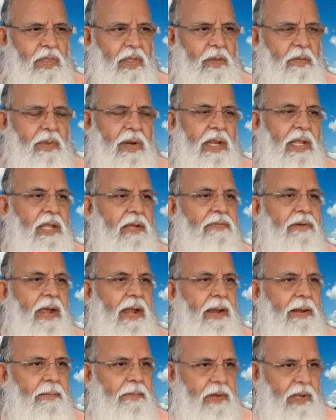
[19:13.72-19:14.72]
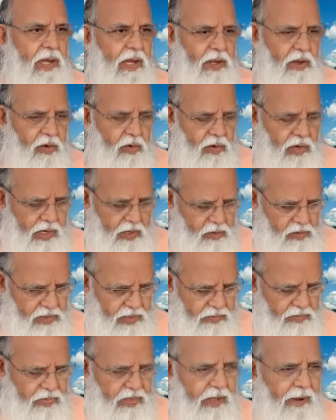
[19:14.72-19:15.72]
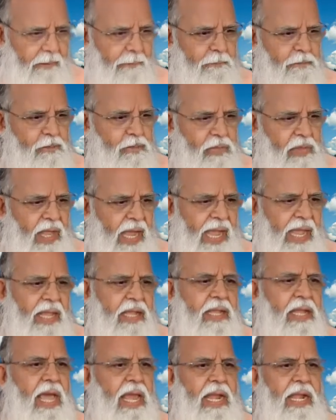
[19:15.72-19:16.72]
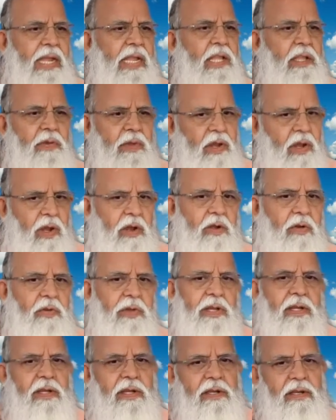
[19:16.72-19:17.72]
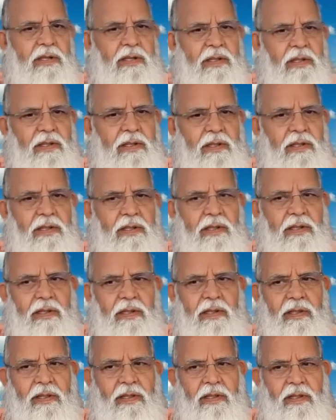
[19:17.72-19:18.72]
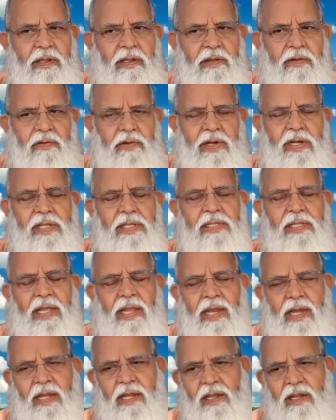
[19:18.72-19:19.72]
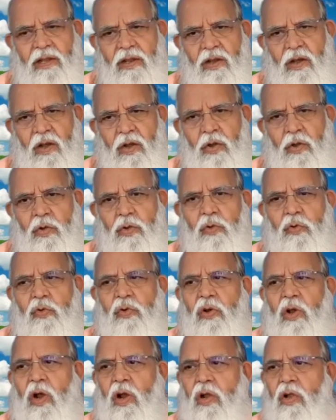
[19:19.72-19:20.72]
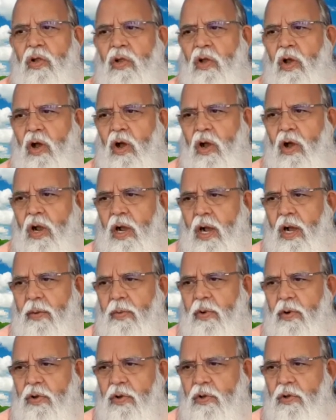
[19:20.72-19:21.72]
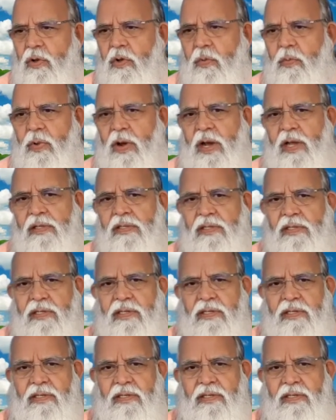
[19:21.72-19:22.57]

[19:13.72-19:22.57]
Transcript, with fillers: But if I am telling you now something, I guarantee you will not do it. What is that? do not talk about your past.